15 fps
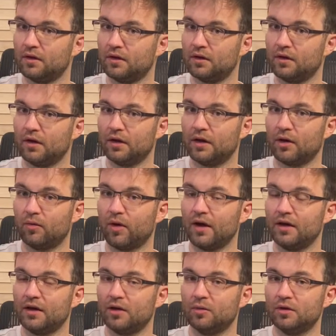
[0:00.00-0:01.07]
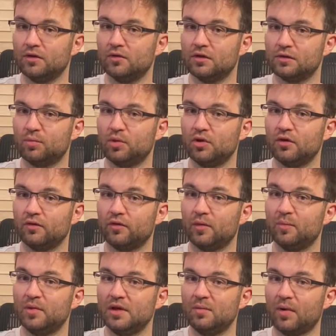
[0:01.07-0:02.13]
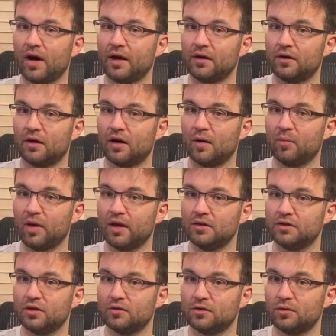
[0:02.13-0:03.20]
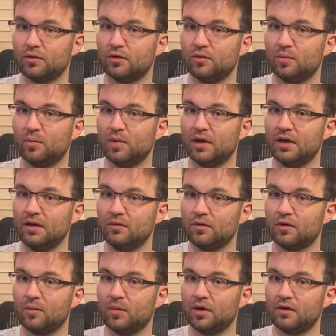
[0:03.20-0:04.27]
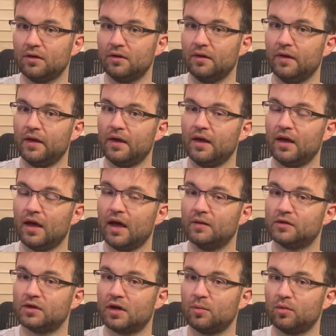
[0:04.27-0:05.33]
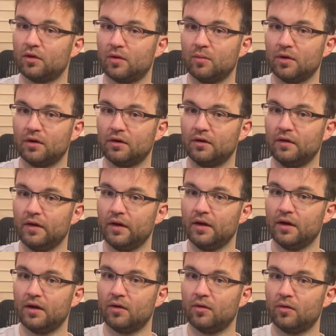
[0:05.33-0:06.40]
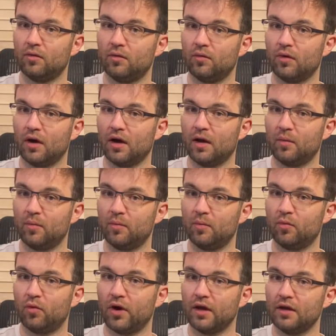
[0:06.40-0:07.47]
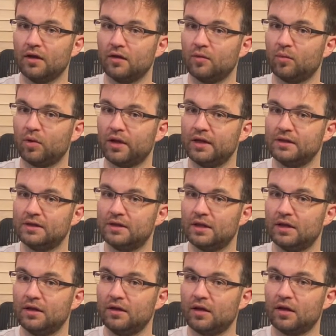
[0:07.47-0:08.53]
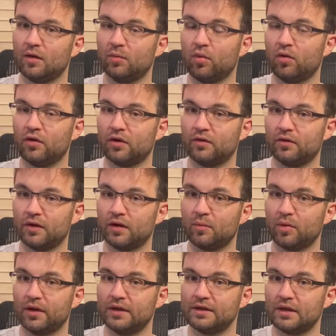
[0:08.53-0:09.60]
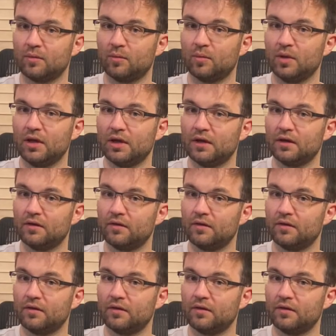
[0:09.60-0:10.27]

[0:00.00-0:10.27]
Alright, now right here we do this beautiful B minor arpeggio. So we do B with our middle, F sharp with our middle, ring plays D, and then pointer finger plays B.